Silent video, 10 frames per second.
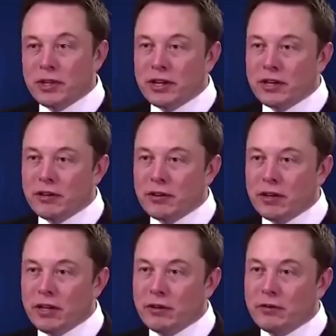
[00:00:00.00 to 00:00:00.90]
supersonic
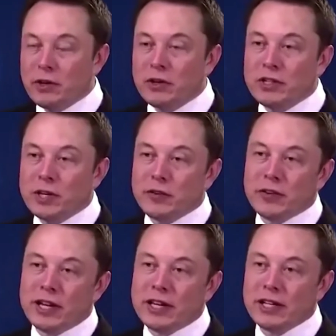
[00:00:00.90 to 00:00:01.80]
vertical
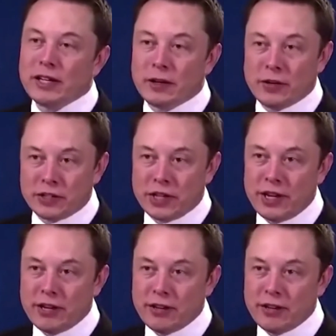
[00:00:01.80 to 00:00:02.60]
takeoff and landing electric